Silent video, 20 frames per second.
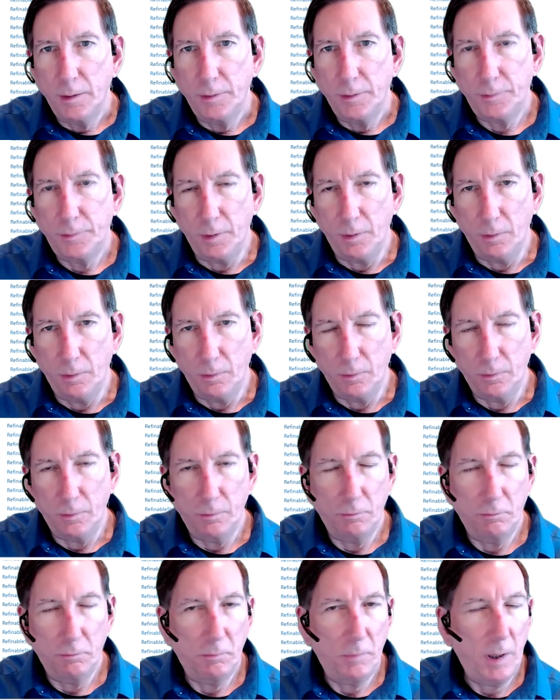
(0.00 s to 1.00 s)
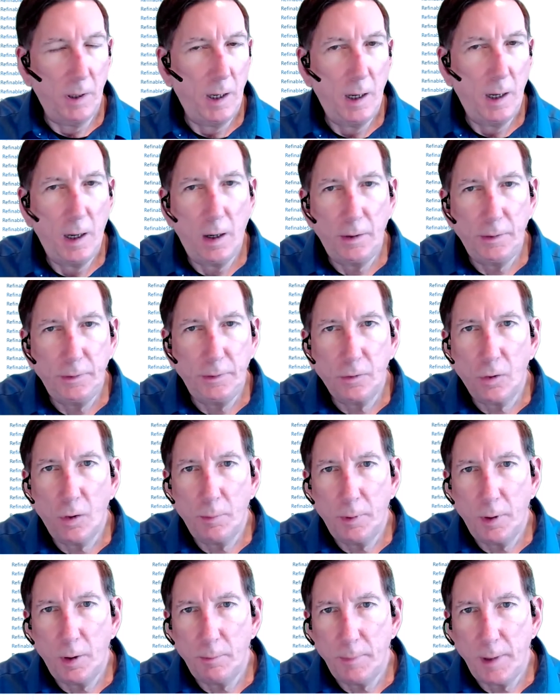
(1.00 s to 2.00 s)
So how do you go
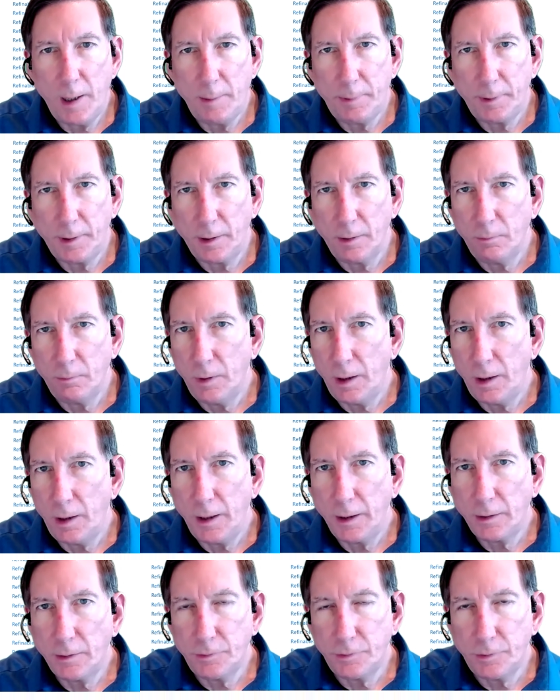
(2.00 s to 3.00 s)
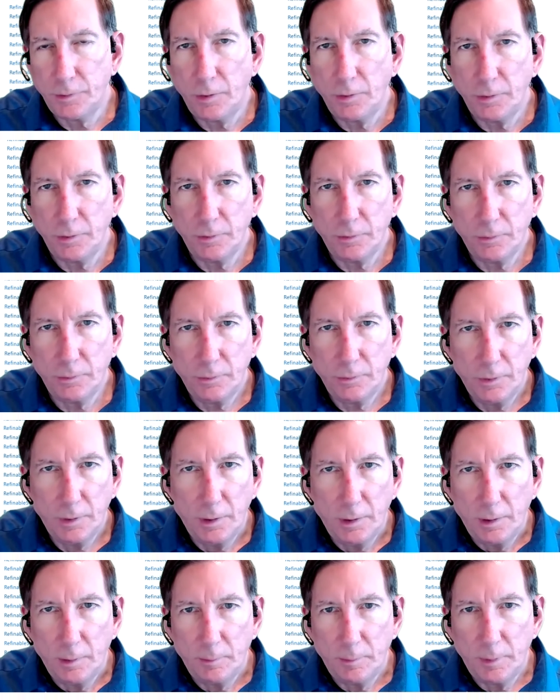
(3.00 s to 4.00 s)
about mapping it? Well, I could show you,
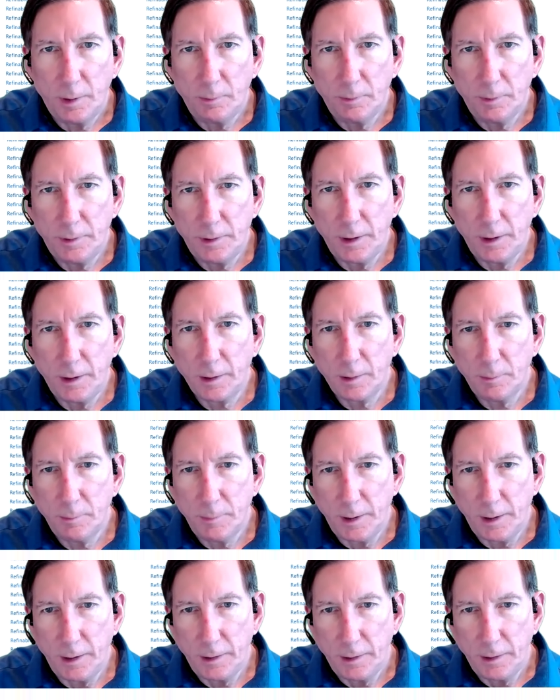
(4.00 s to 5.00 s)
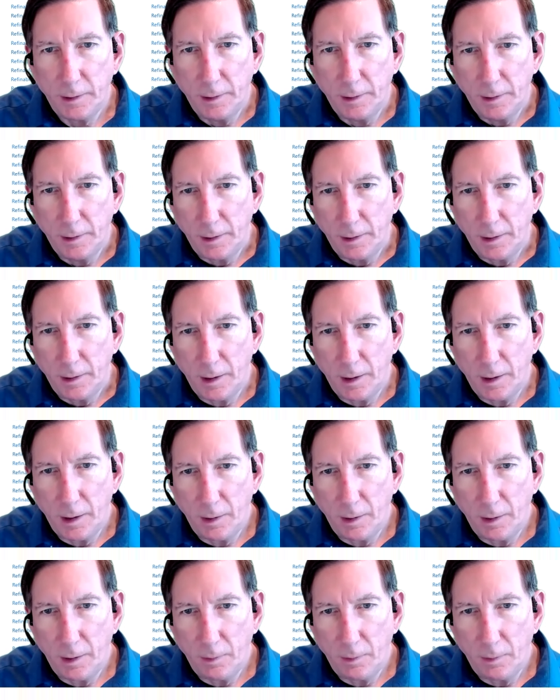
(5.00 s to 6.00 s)
but it would take a minute.
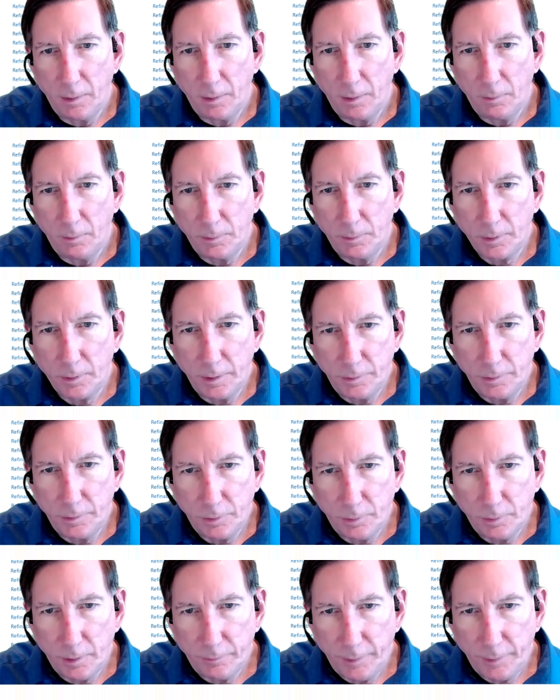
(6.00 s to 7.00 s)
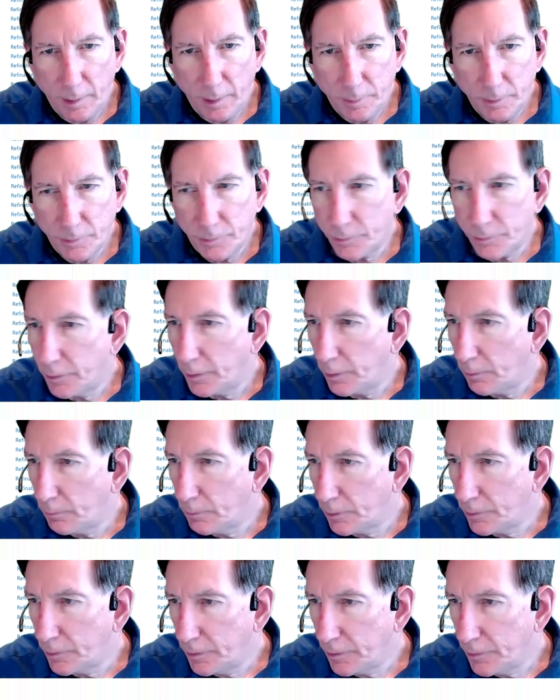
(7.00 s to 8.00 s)
we would go into an available string,
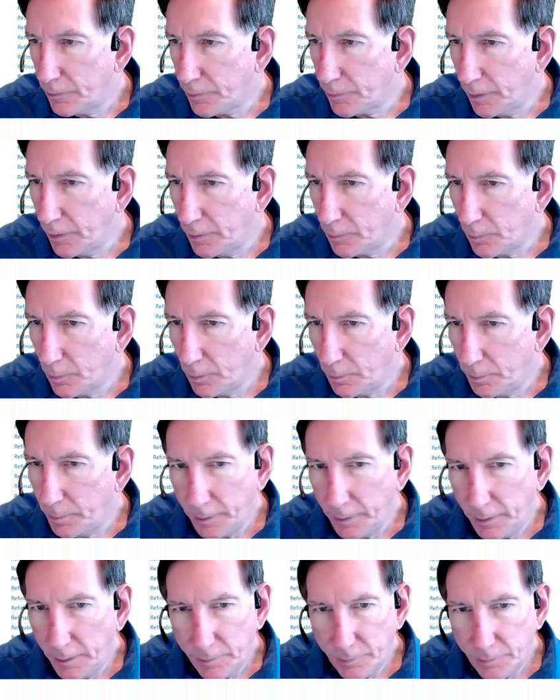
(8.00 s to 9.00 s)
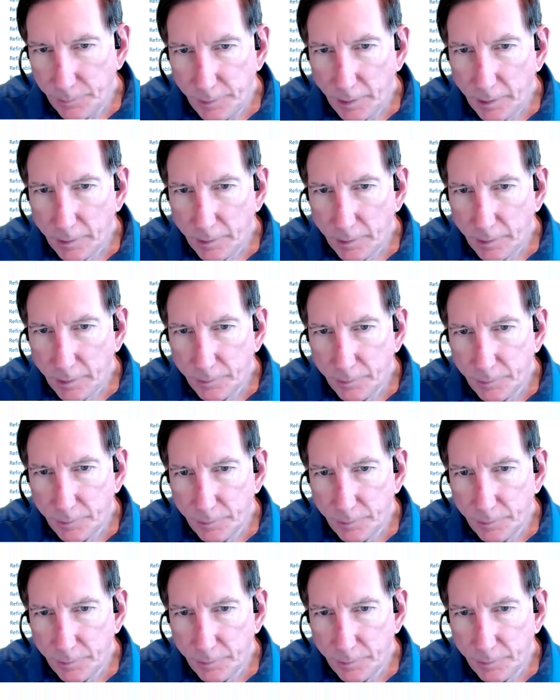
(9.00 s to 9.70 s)
which in this case would be 6.